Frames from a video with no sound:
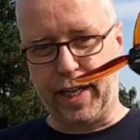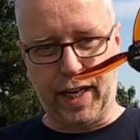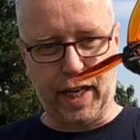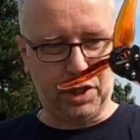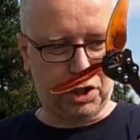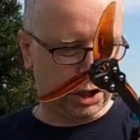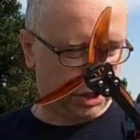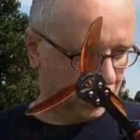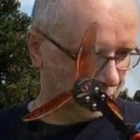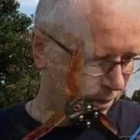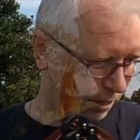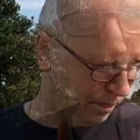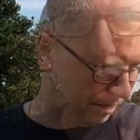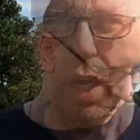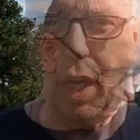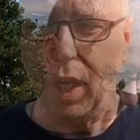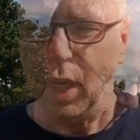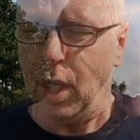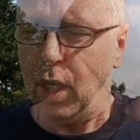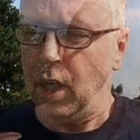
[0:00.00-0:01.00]
I guess.
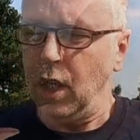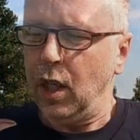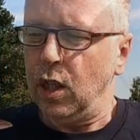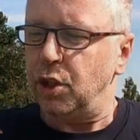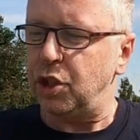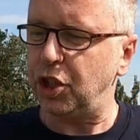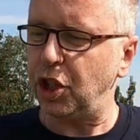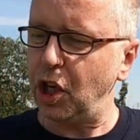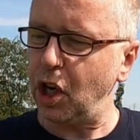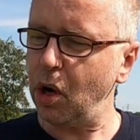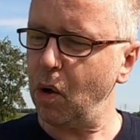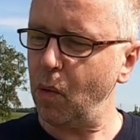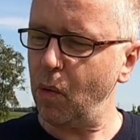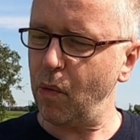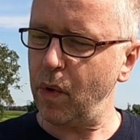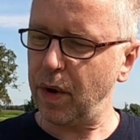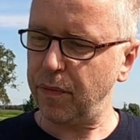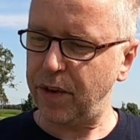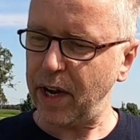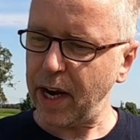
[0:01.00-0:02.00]
So
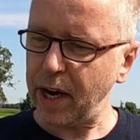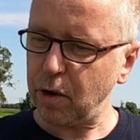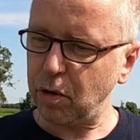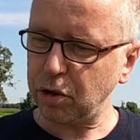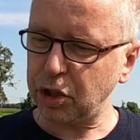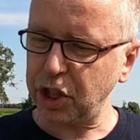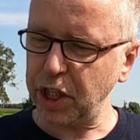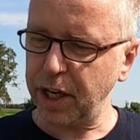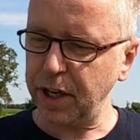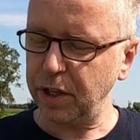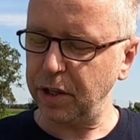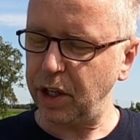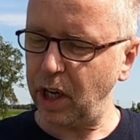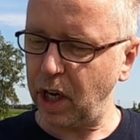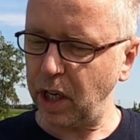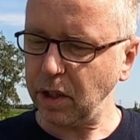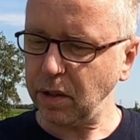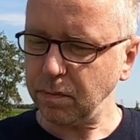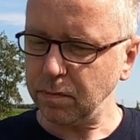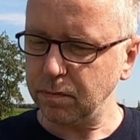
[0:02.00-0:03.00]
with that all said and
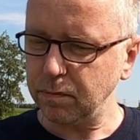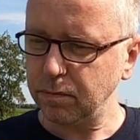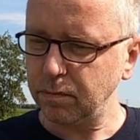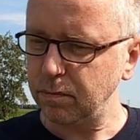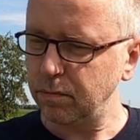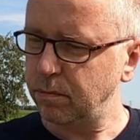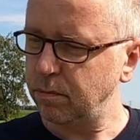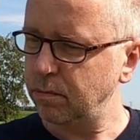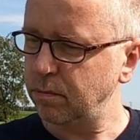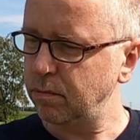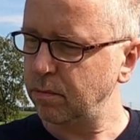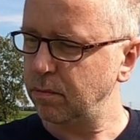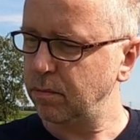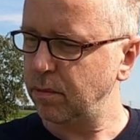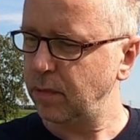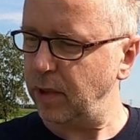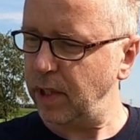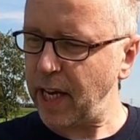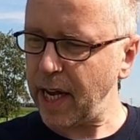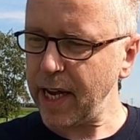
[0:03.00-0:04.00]
done,
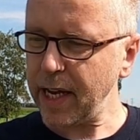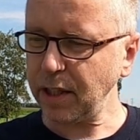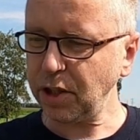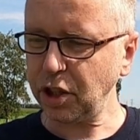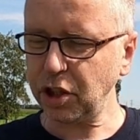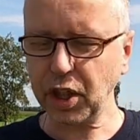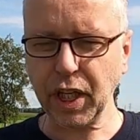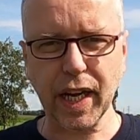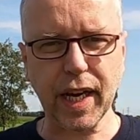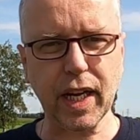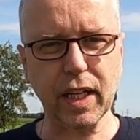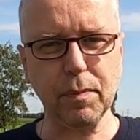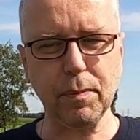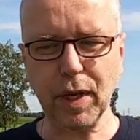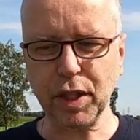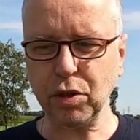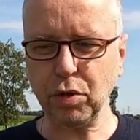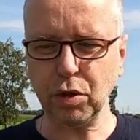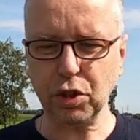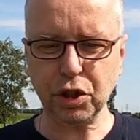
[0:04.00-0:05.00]
let's get
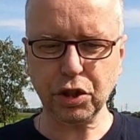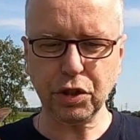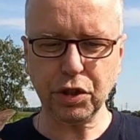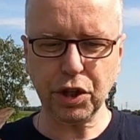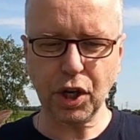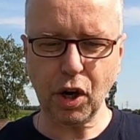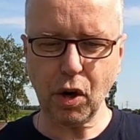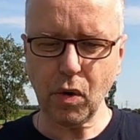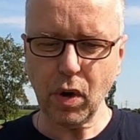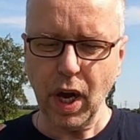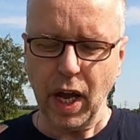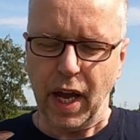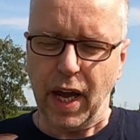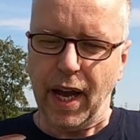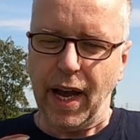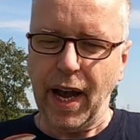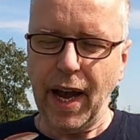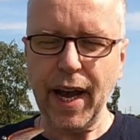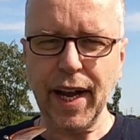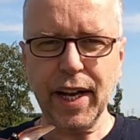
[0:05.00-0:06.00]
back to the studio
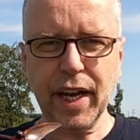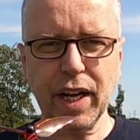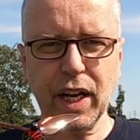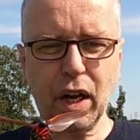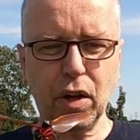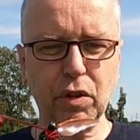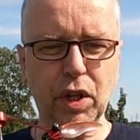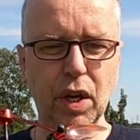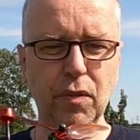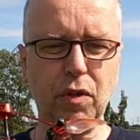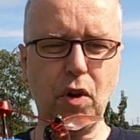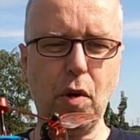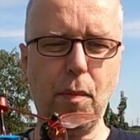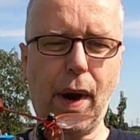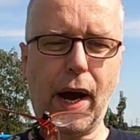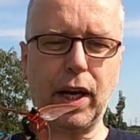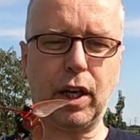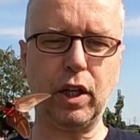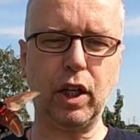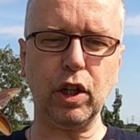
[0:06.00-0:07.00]
and then I'll give you
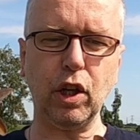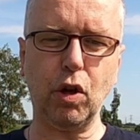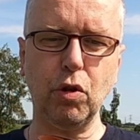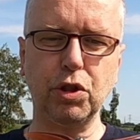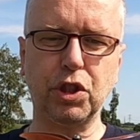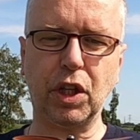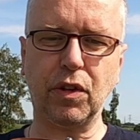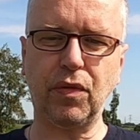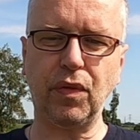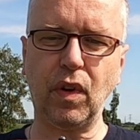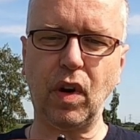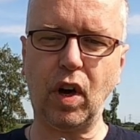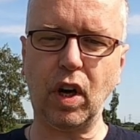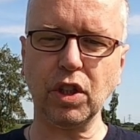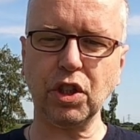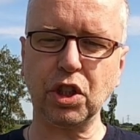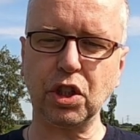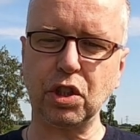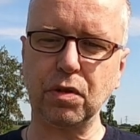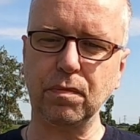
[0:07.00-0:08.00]
my closing
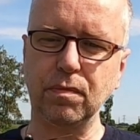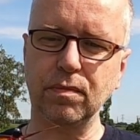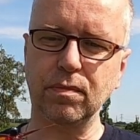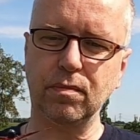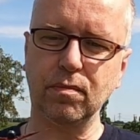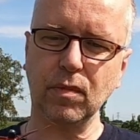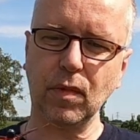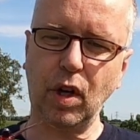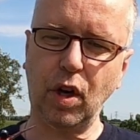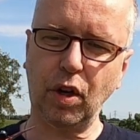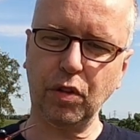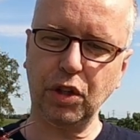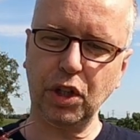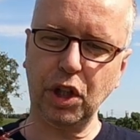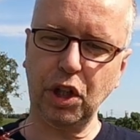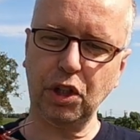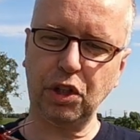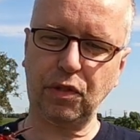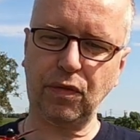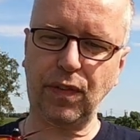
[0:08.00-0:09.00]
thoughts on
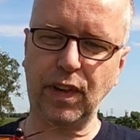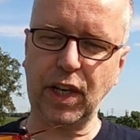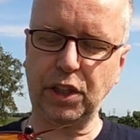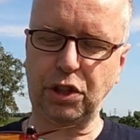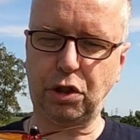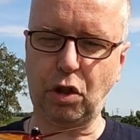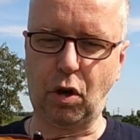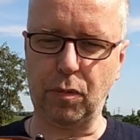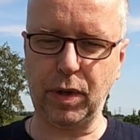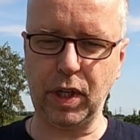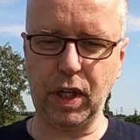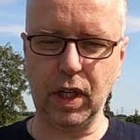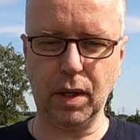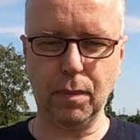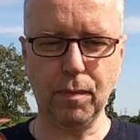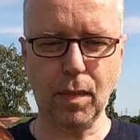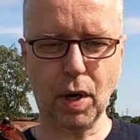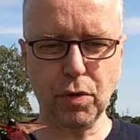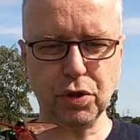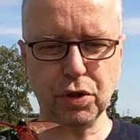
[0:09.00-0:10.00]
these Flash Hobby
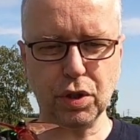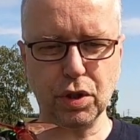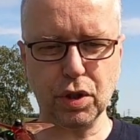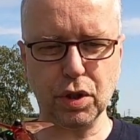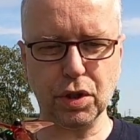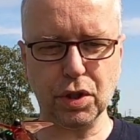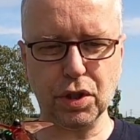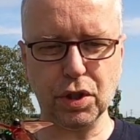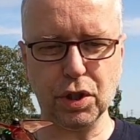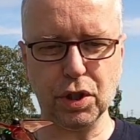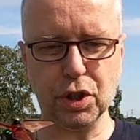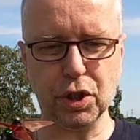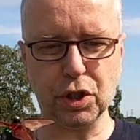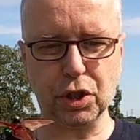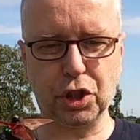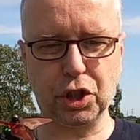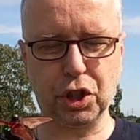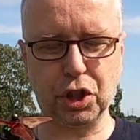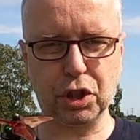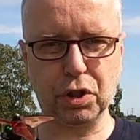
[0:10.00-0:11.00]

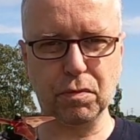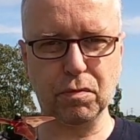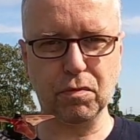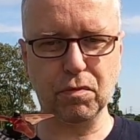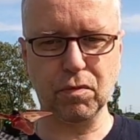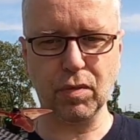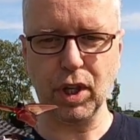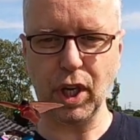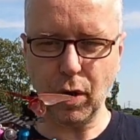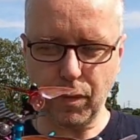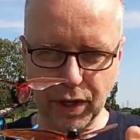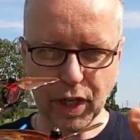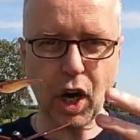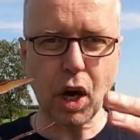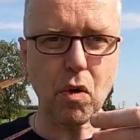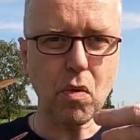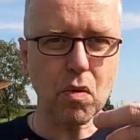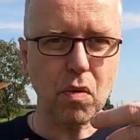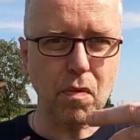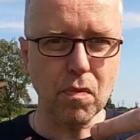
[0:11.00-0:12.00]
motors. Here we
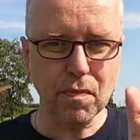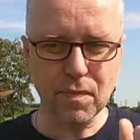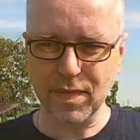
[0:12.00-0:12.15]
go.